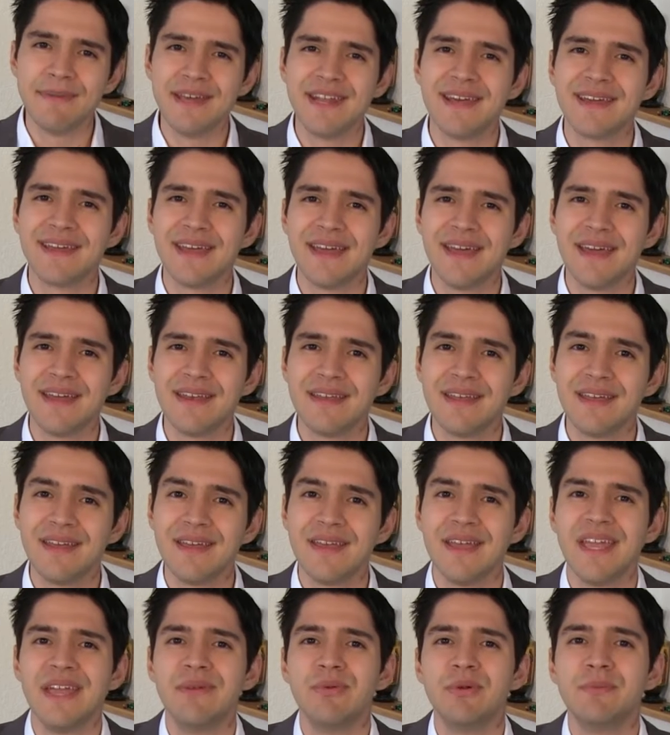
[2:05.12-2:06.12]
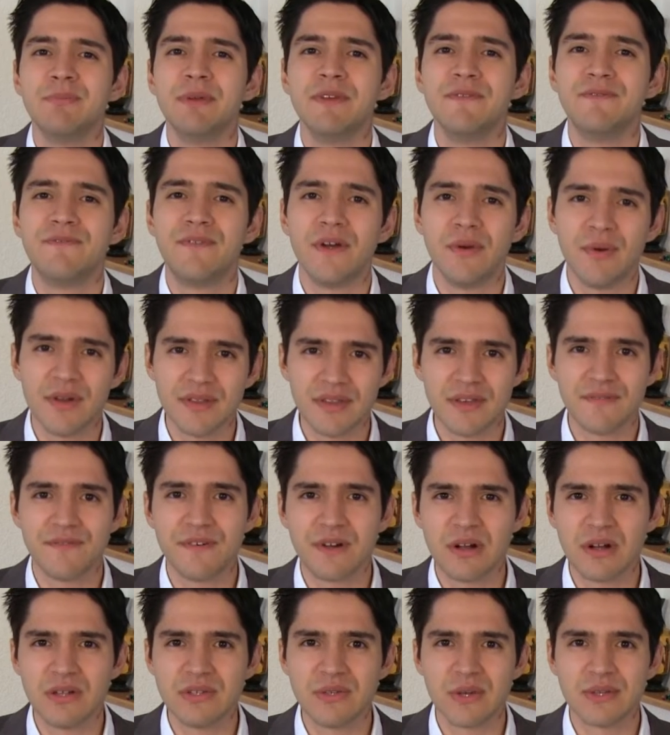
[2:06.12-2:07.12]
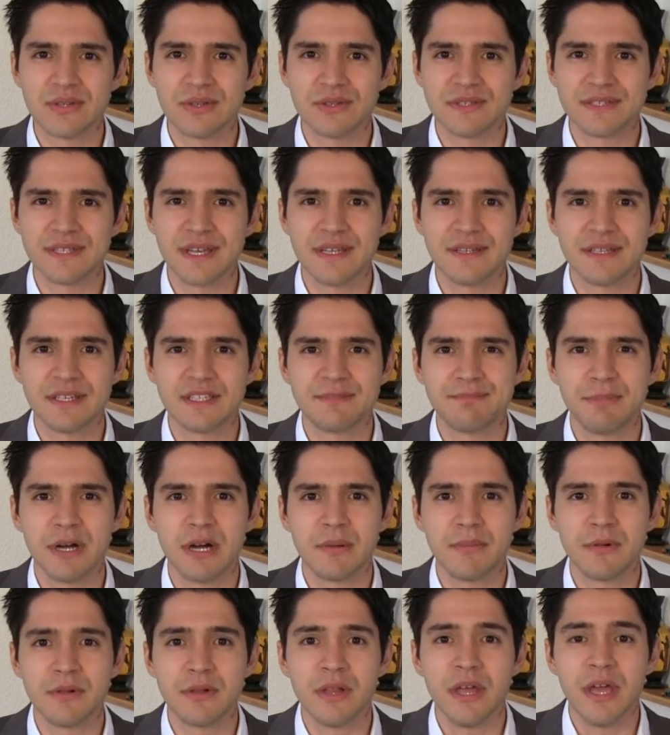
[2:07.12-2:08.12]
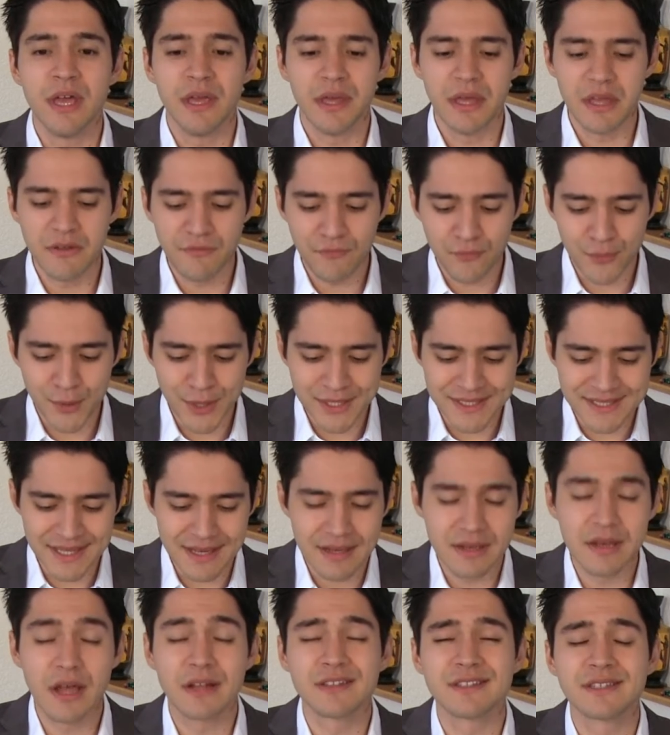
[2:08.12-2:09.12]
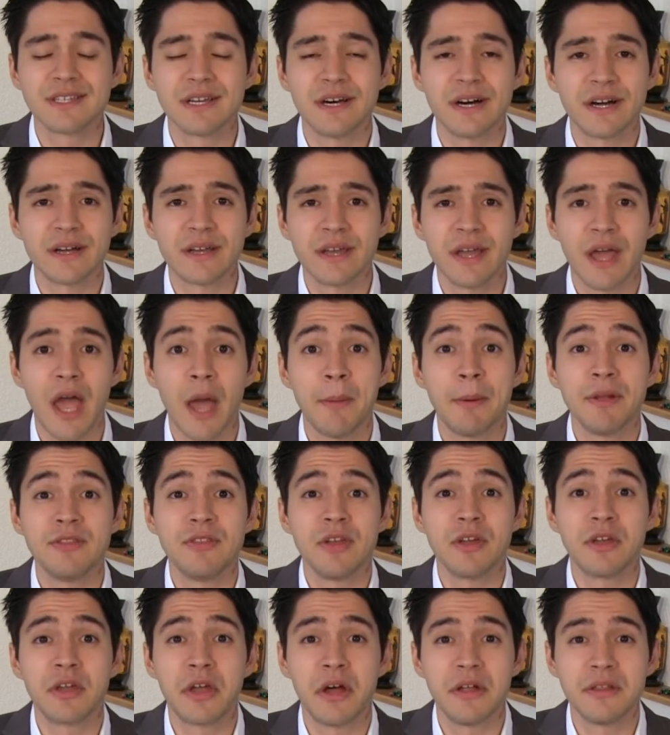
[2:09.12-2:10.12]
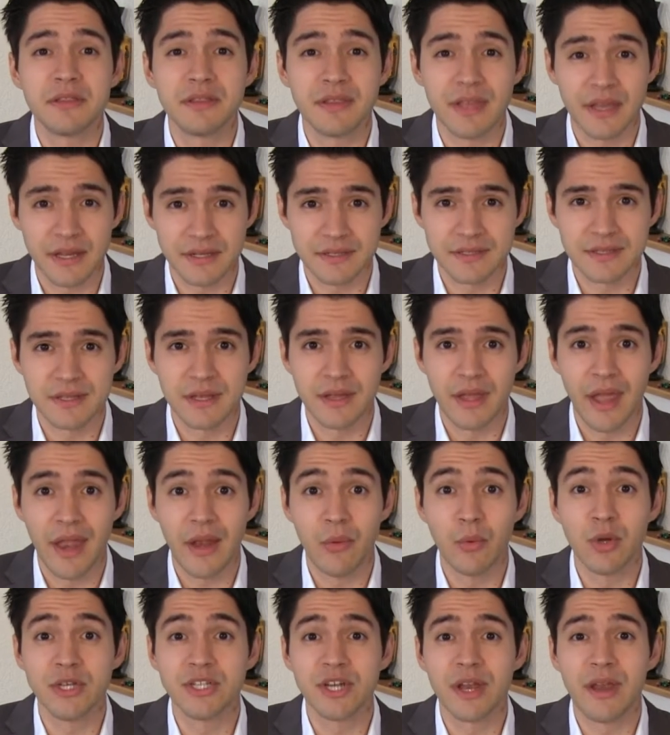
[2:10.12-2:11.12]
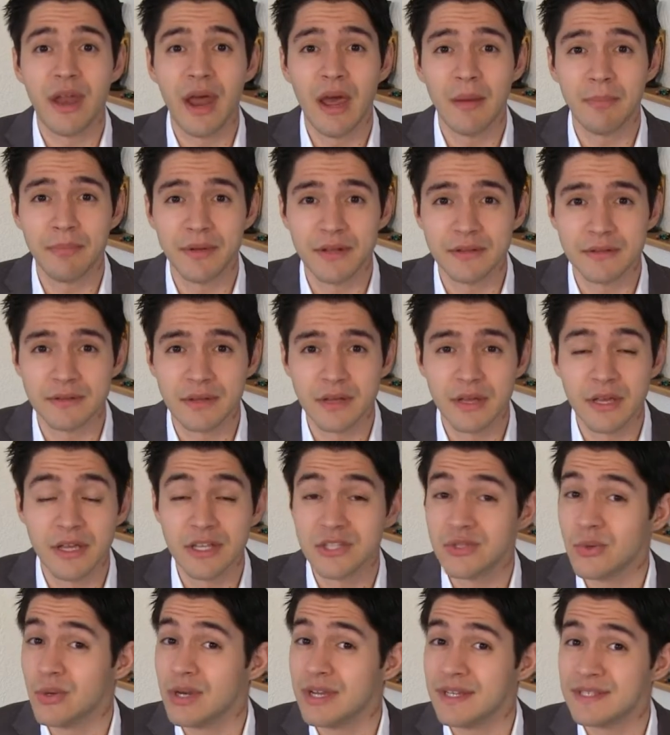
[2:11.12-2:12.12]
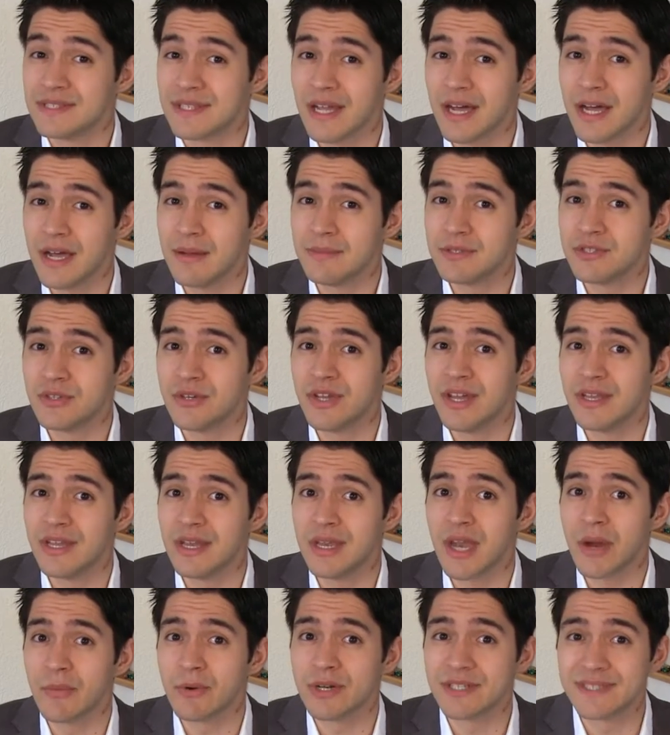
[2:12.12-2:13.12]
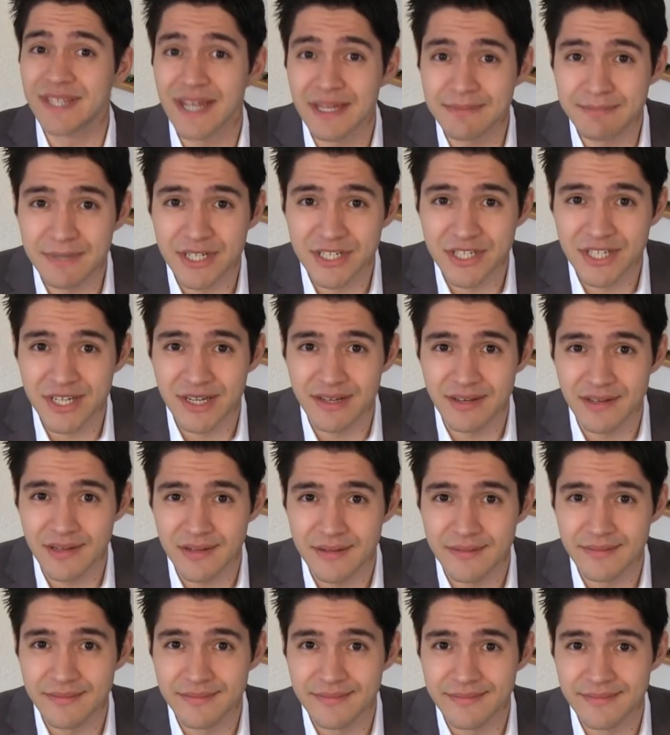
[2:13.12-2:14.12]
But again, it would be very difficult to understand this bubble if we did not talk about the context in which it happened. So it is time to get in our time machine.